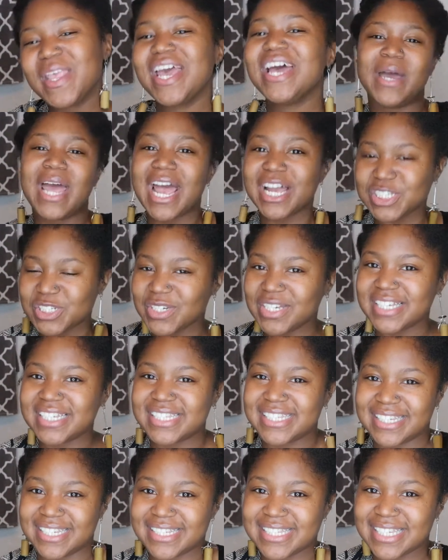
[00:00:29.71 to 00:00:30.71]
But as you
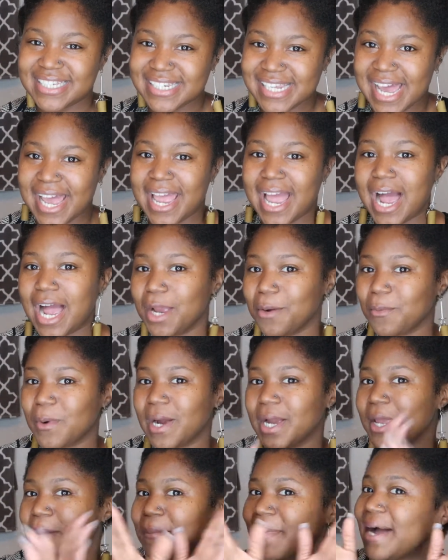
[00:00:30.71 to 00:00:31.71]
can see today, I am
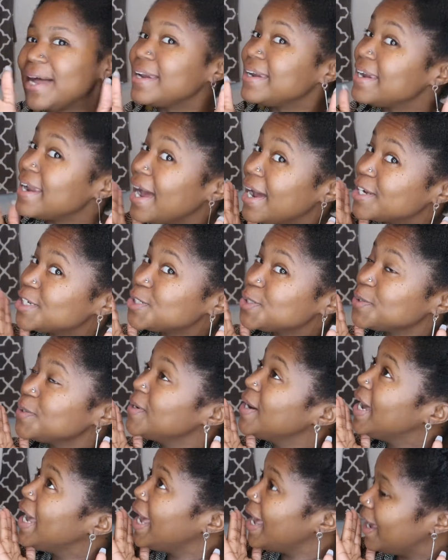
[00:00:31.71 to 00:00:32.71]
rocking my
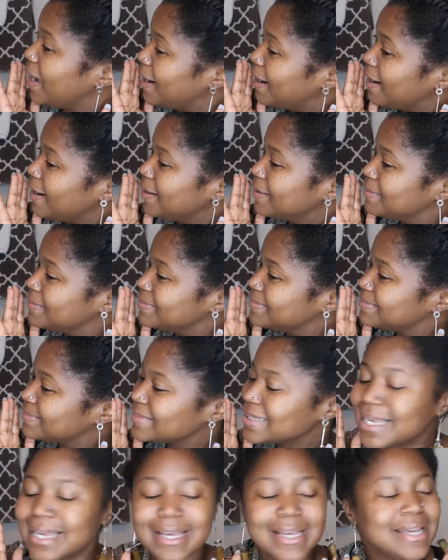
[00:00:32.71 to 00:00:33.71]
natural hair.
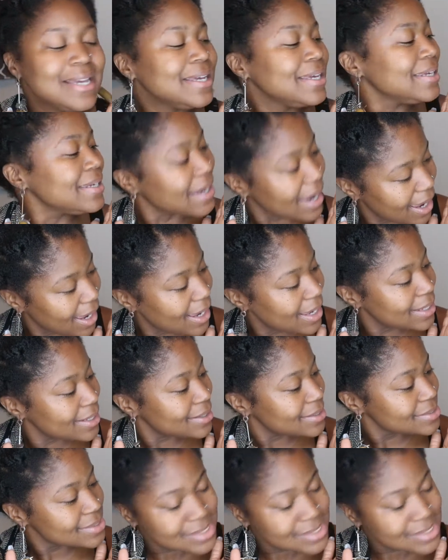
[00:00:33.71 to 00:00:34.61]
Yes.